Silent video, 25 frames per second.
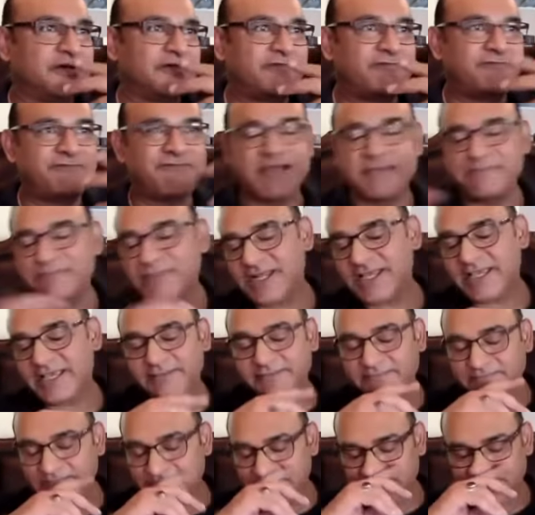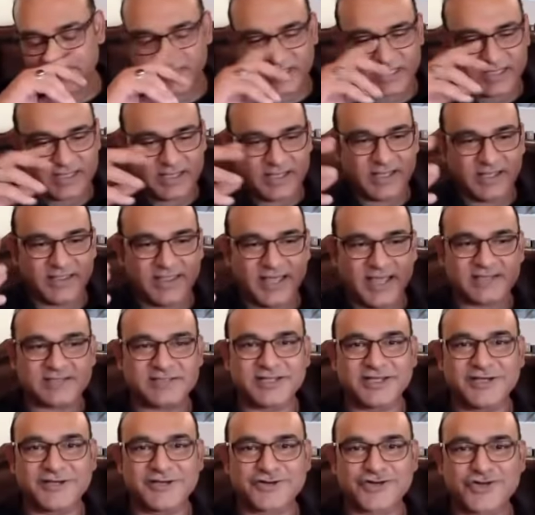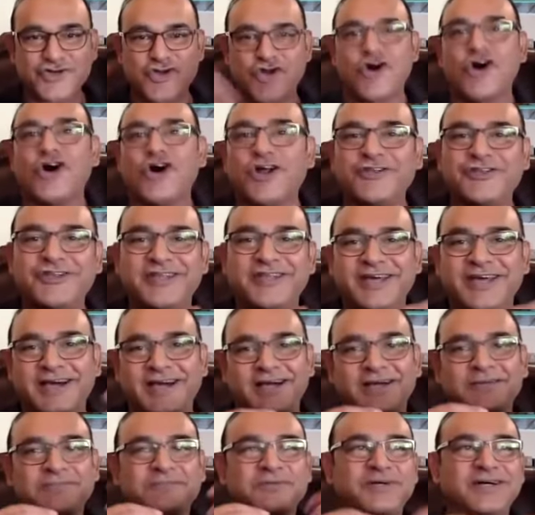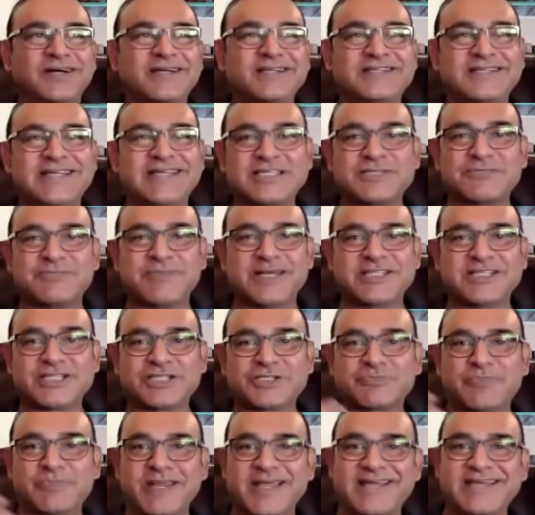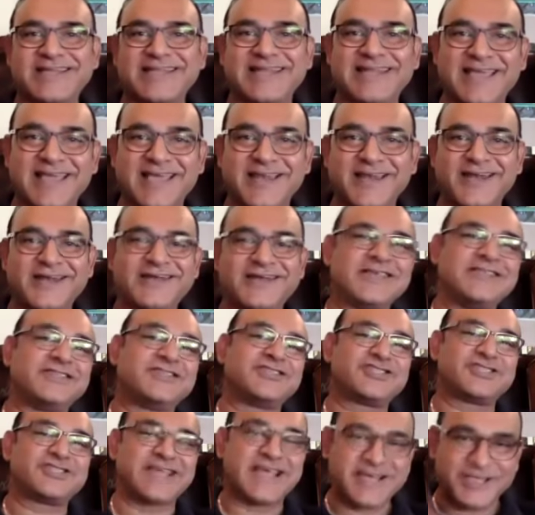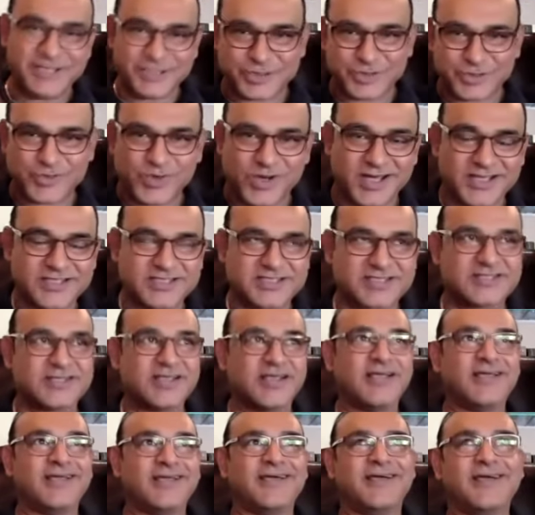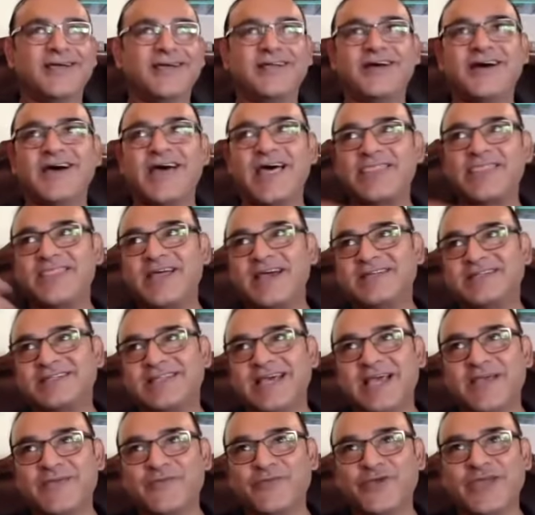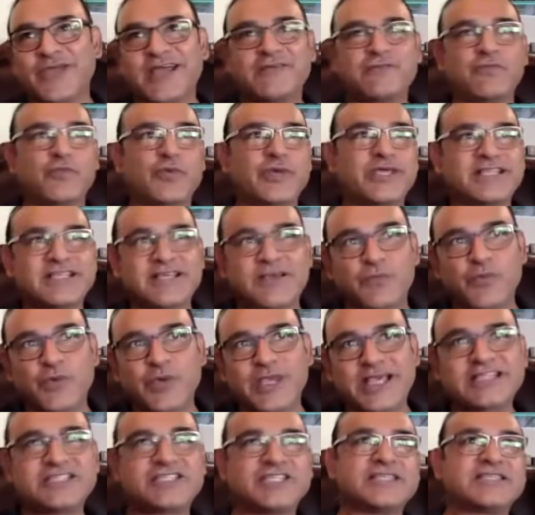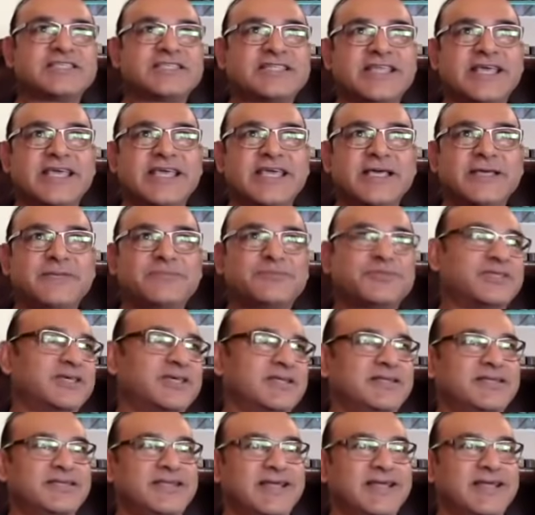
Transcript: family that record Test matches played in England and send it to us. And at that time, we had VHS tapes and